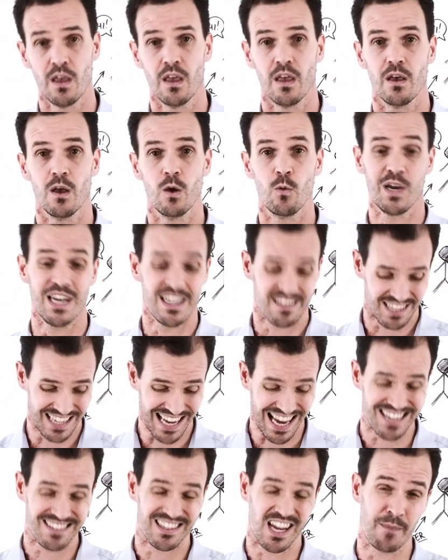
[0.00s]
when is the
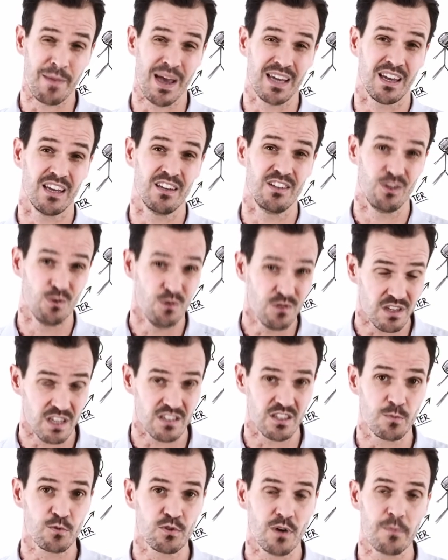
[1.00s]
last time I can use the
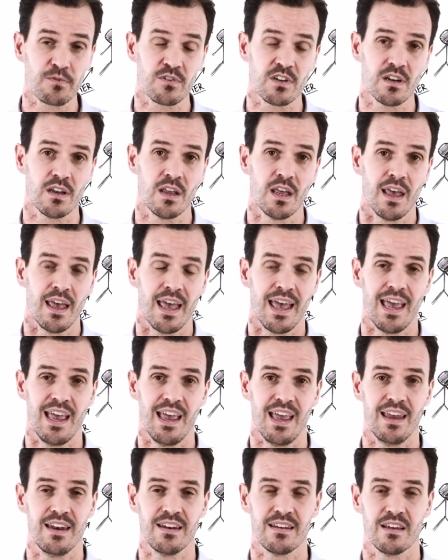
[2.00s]
subscription,
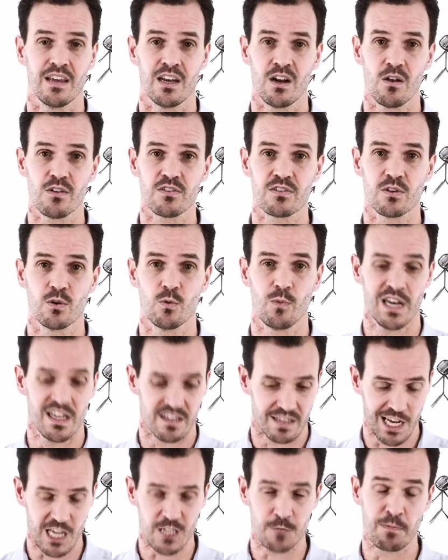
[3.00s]
and also when is
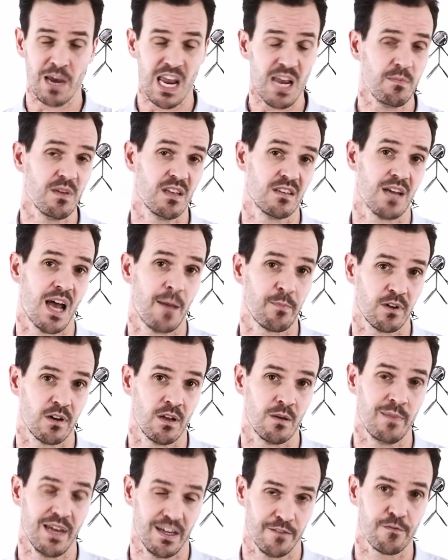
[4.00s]
the last payment I'm going
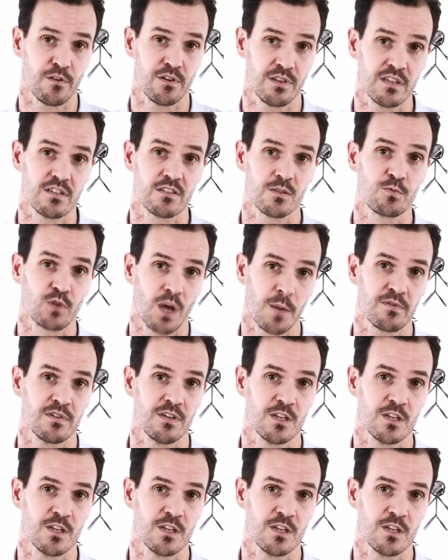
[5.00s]
to make for this subscription